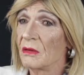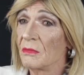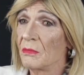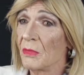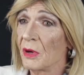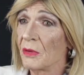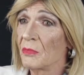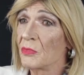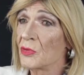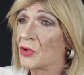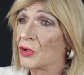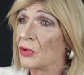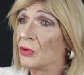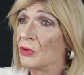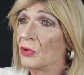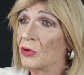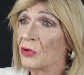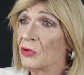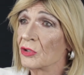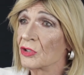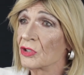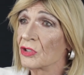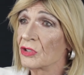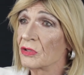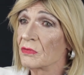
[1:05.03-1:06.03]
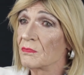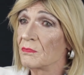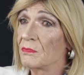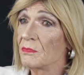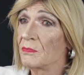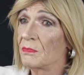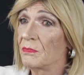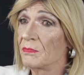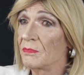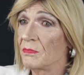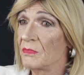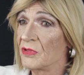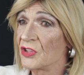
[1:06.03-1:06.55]
Mum taught us,
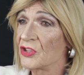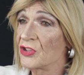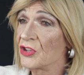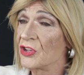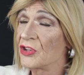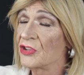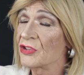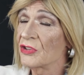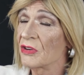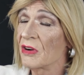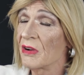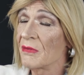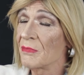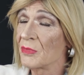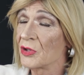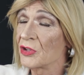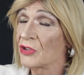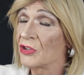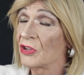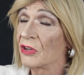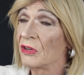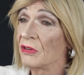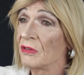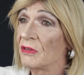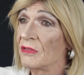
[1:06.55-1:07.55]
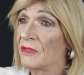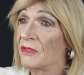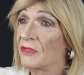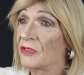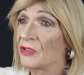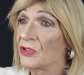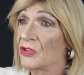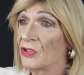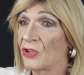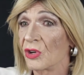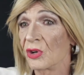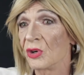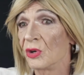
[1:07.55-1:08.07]
my sister and myself,
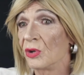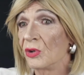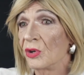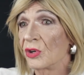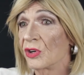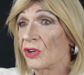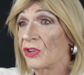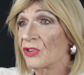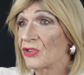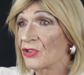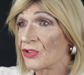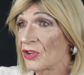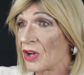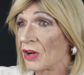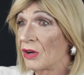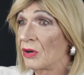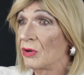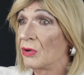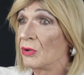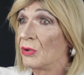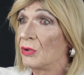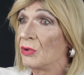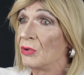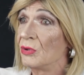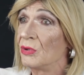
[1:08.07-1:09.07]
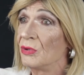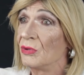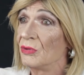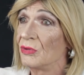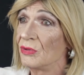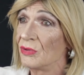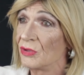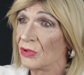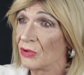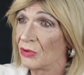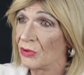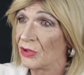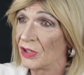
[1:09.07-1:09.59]
to cook, sew,
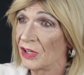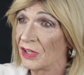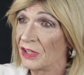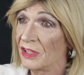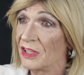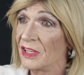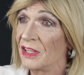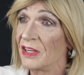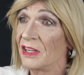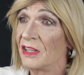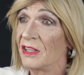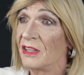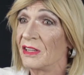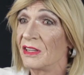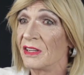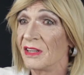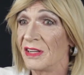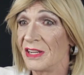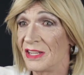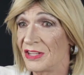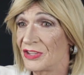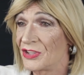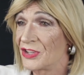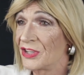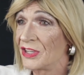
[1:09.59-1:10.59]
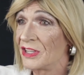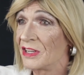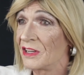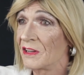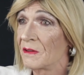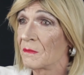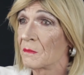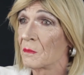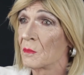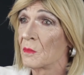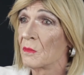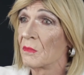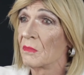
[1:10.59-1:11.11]
do the cleaning, knitting,
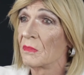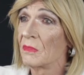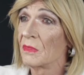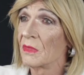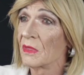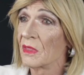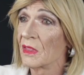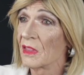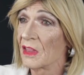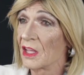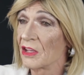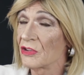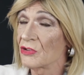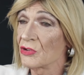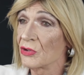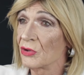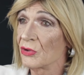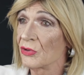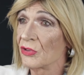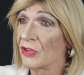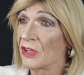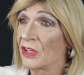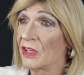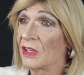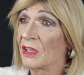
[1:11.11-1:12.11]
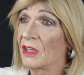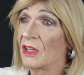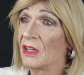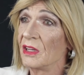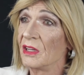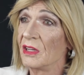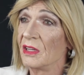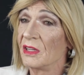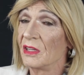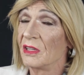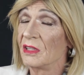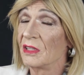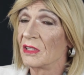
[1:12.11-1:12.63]
that sort of thing.
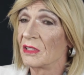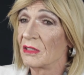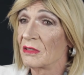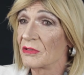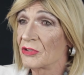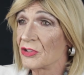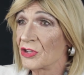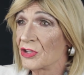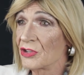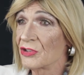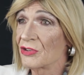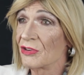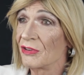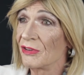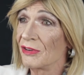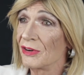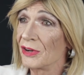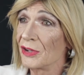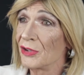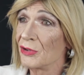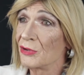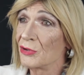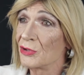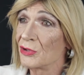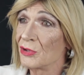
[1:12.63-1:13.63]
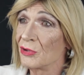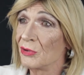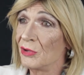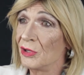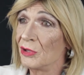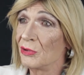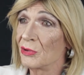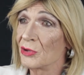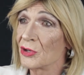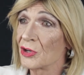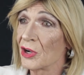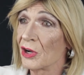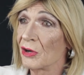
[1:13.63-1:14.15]
My sister and I used to do
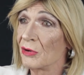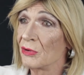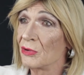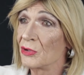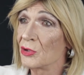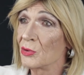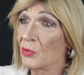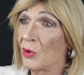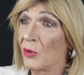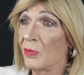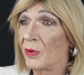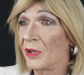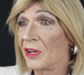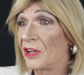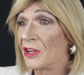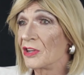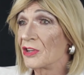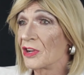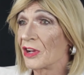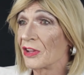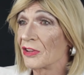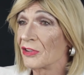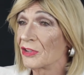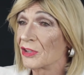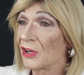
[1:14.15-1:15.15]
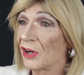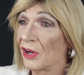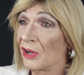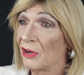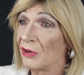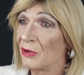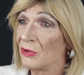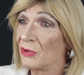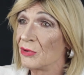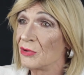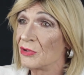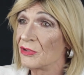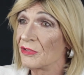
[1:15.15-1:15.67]
little shows, swapping each other's
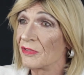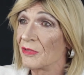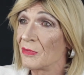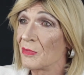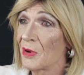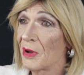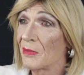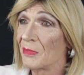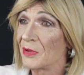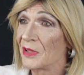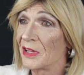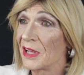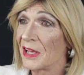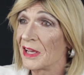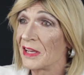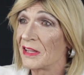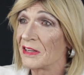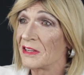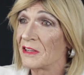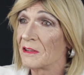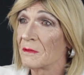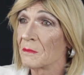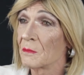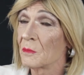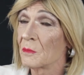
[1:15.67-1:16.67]
clothes for Mum and Dad.